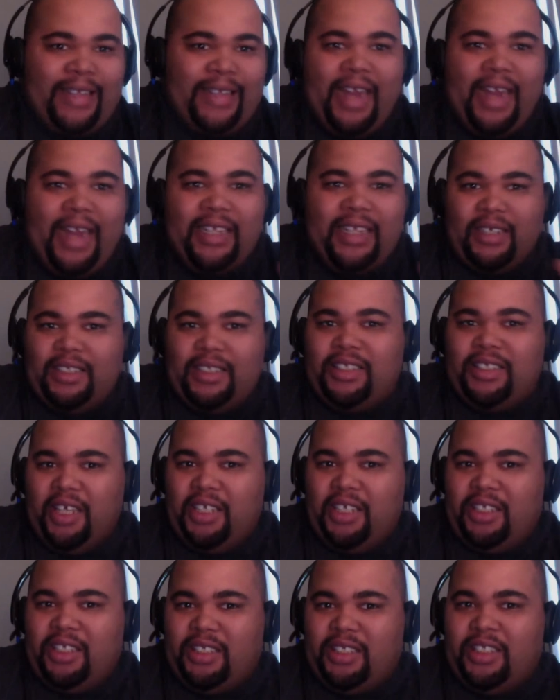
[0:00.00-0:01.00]
is how to tell
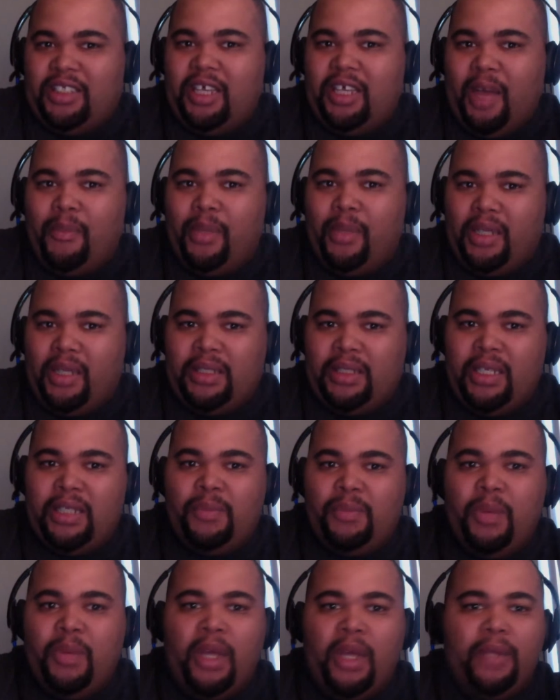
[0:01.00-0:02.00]
you how big this is.
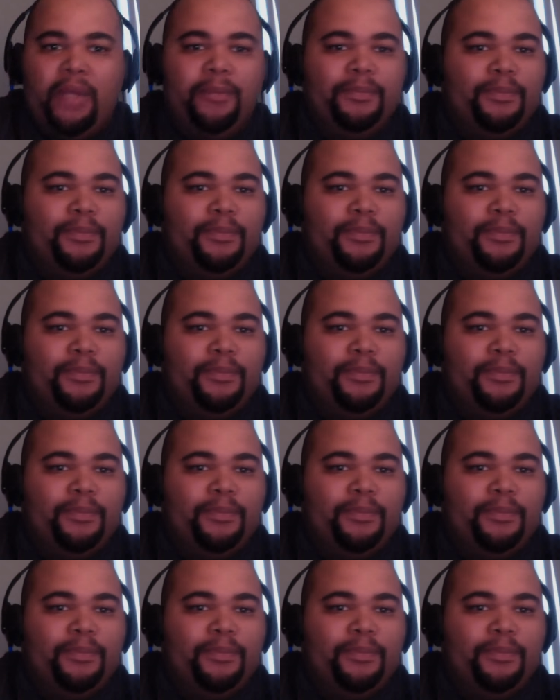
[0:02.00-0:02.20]
But